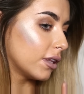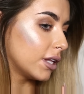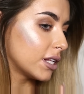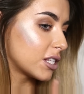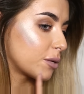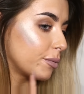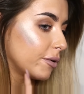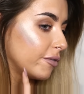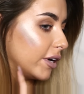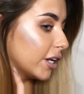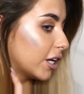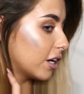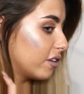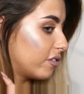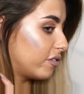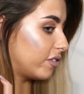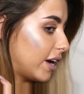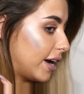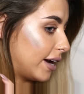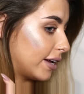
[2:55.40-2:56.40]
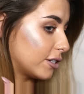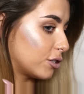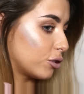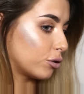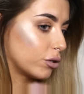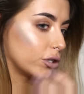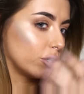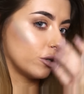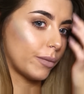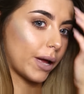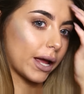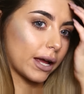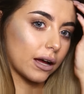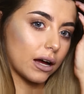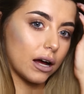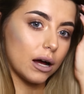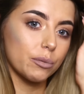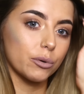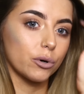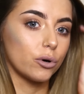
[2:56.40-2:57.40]
This could be really good for editorial
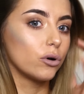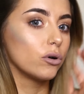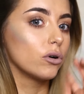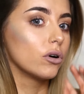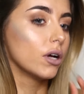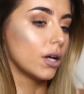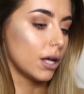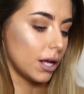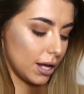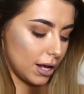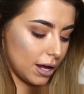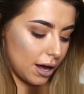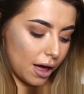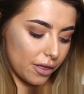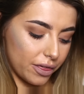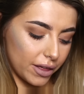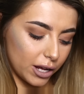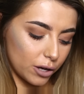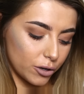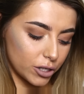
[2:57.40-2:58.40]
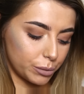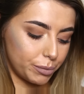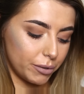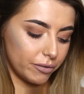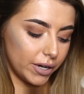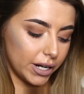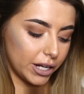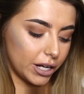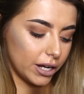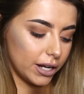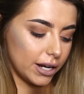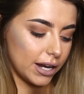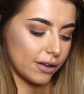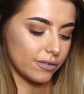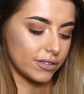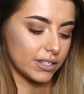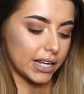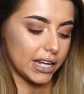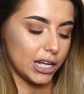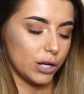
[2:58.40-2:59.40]
makeup or I think it would just be really good
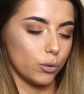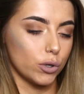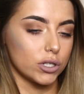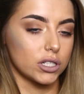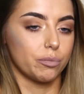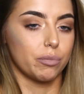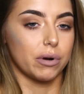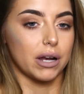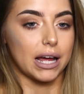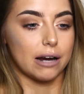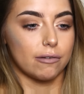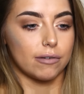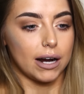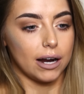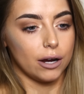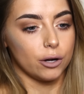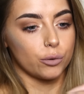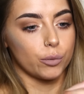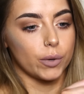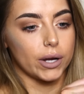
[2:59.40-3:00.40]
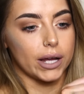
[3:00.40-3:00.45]
if, say, you want to play around